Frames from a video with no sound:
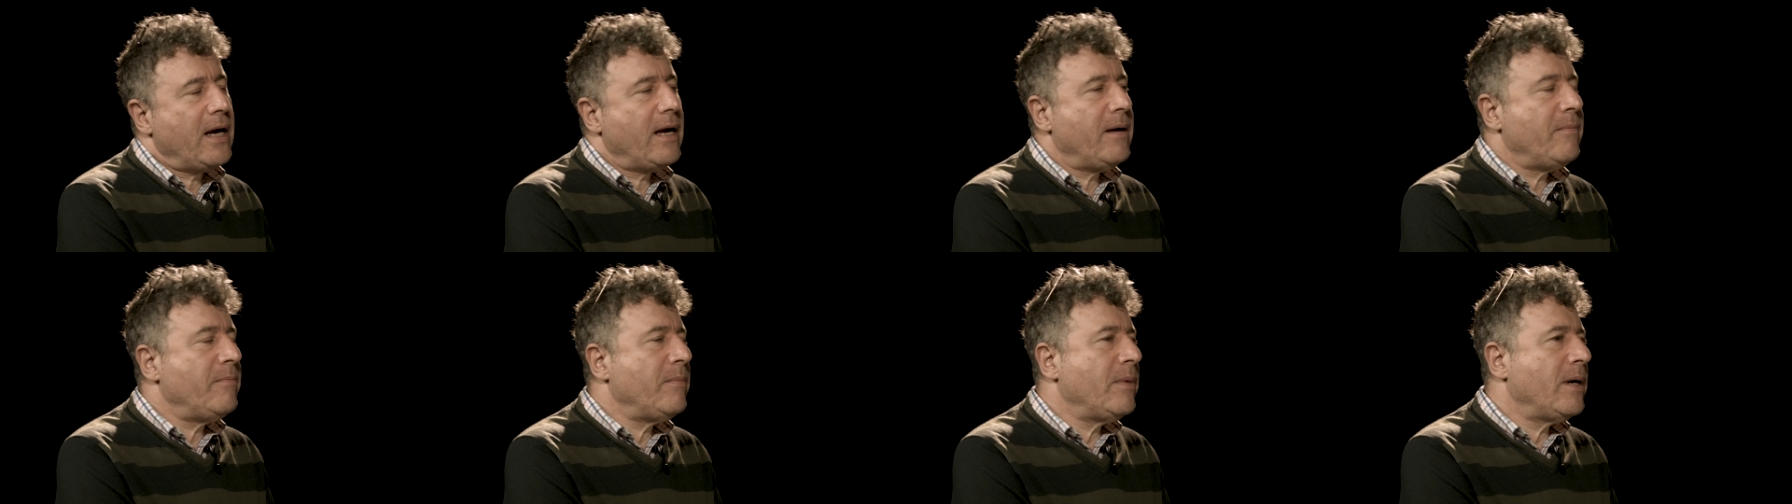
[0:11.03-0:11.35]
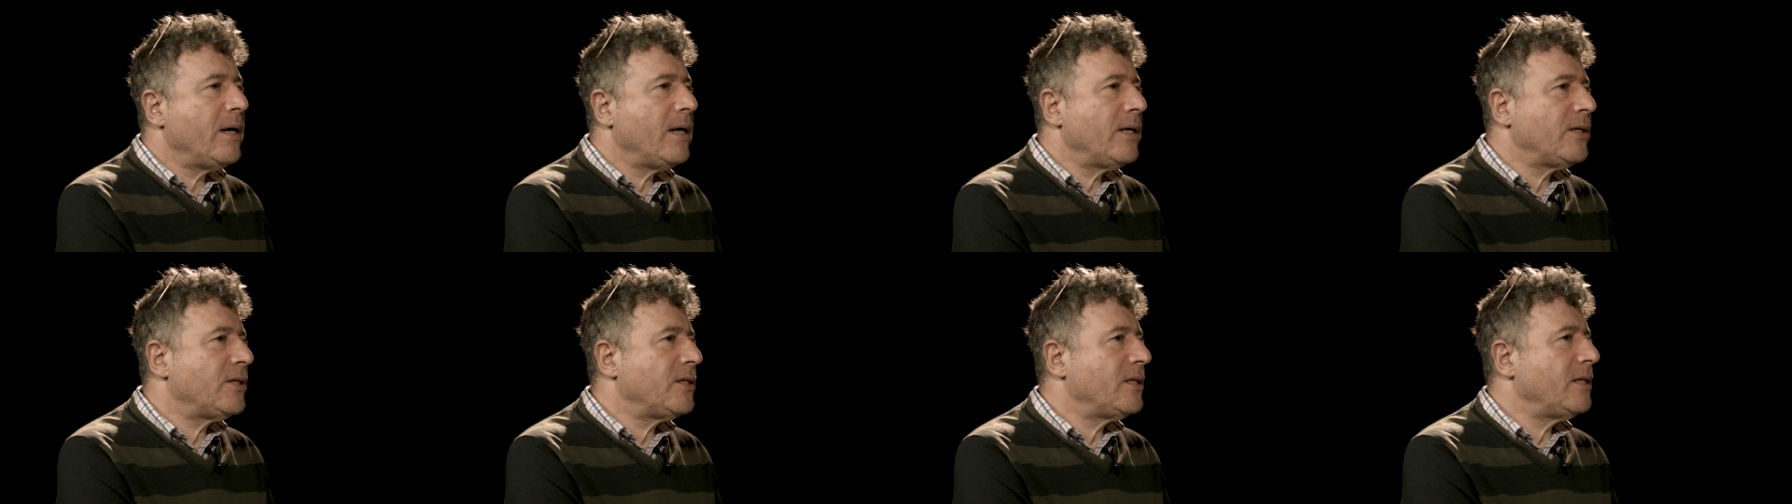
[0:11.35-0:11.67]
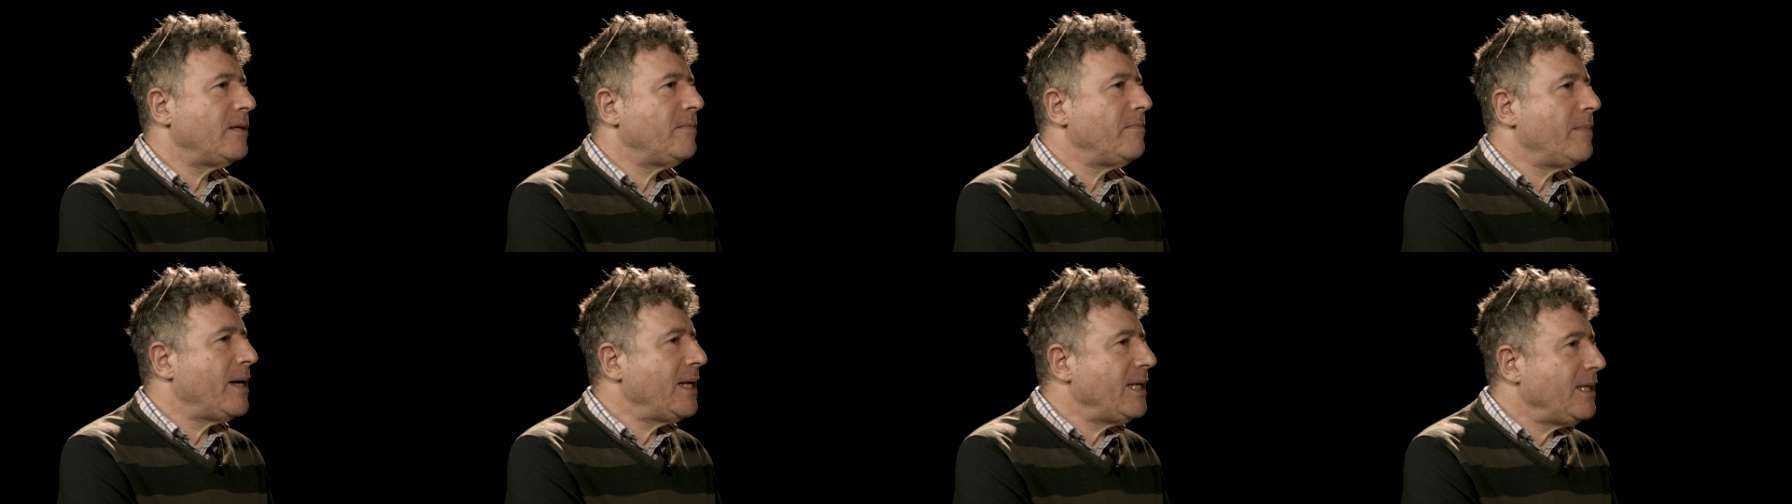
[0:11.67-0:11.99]

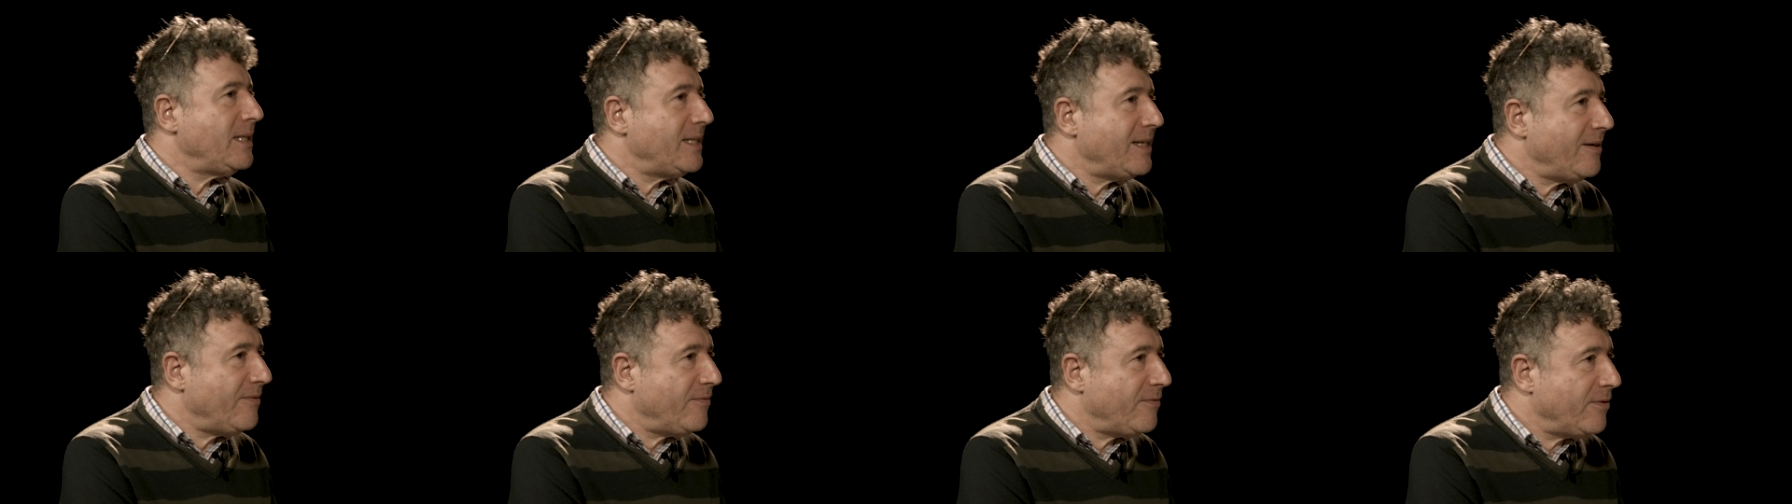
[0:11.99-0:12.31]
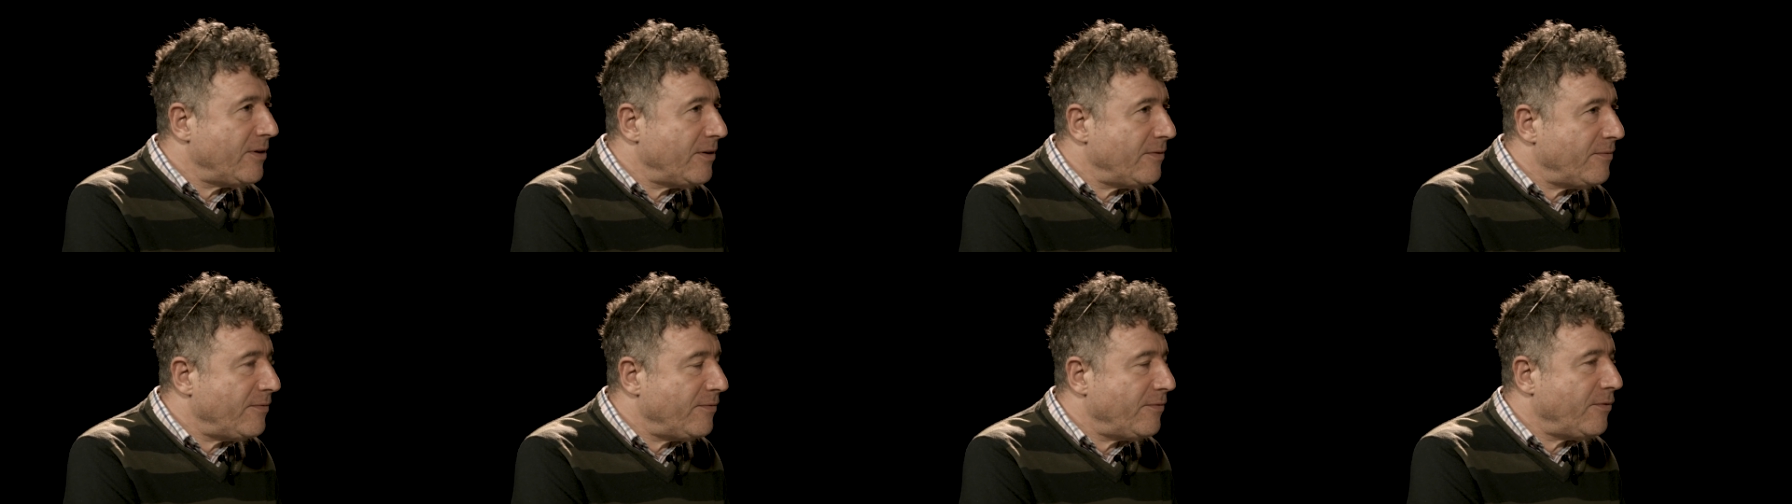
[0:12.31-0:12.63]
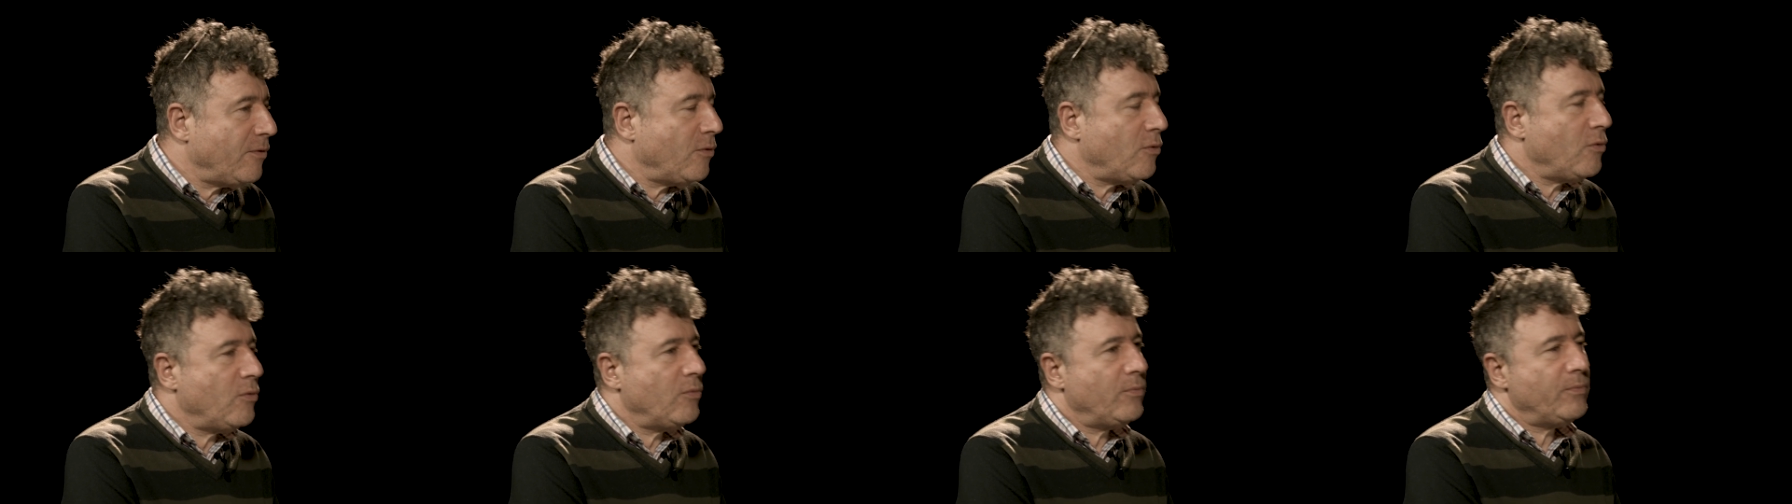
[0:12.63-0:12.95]
emerged in many different
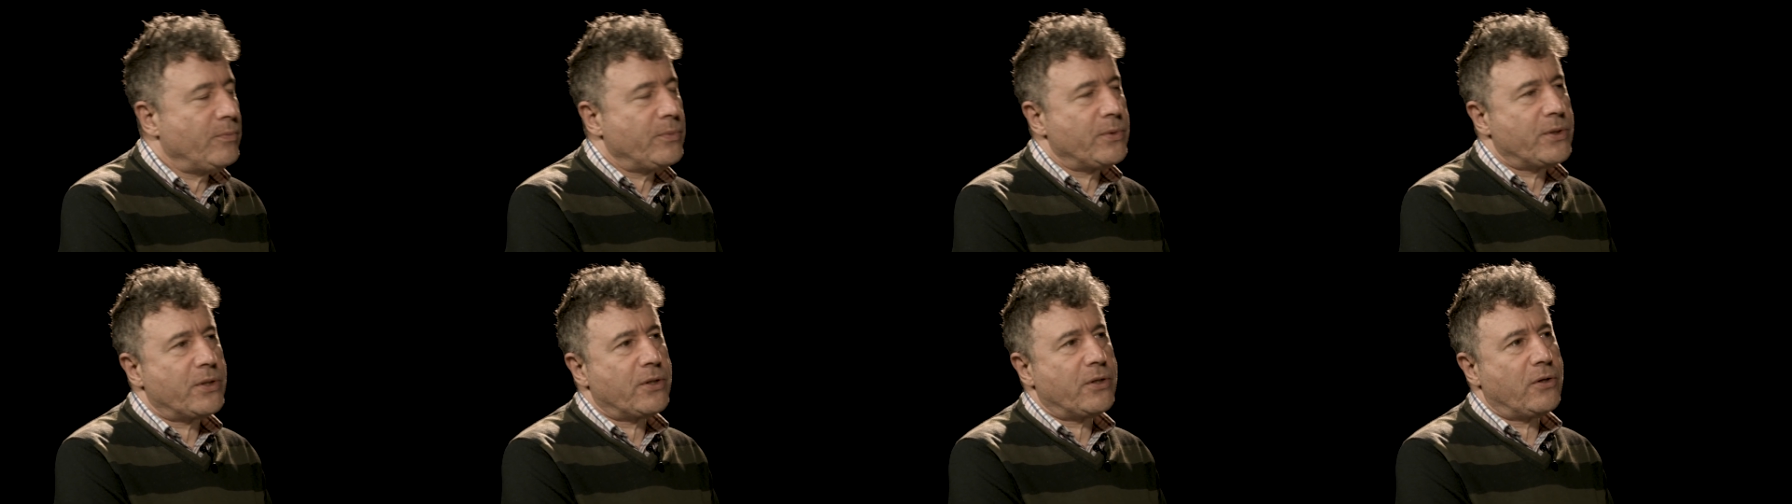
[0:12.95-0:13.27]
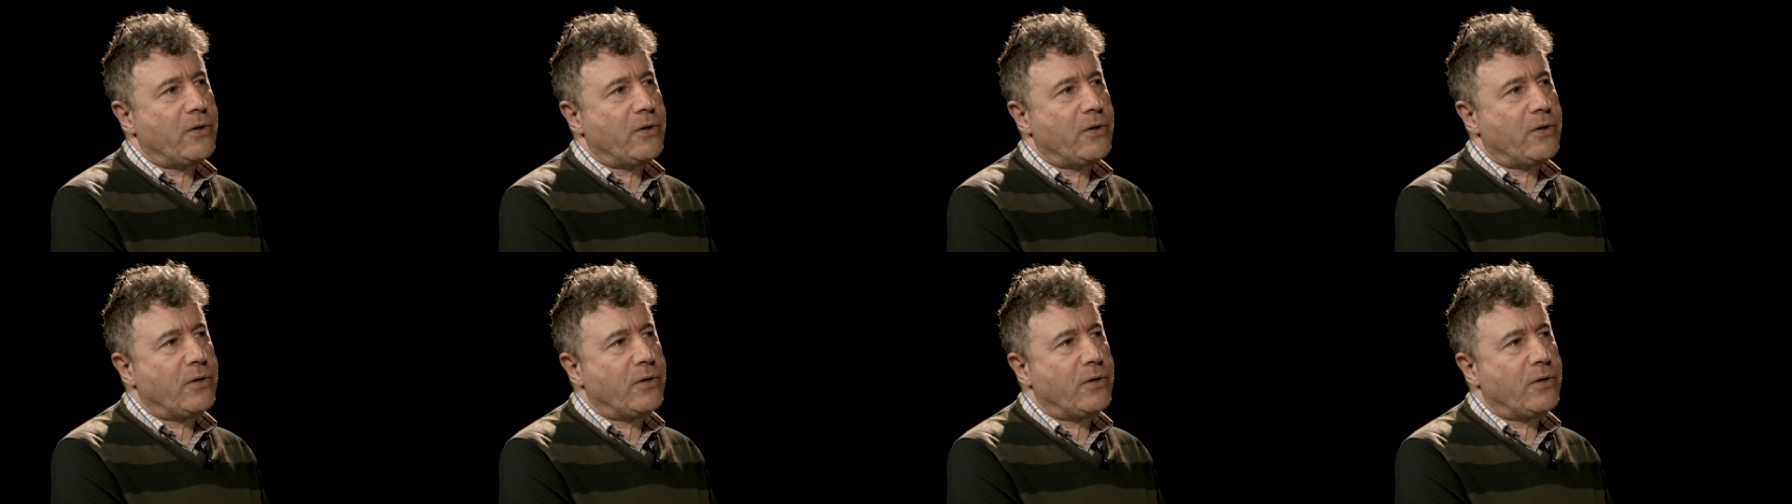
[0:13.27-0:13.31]
forms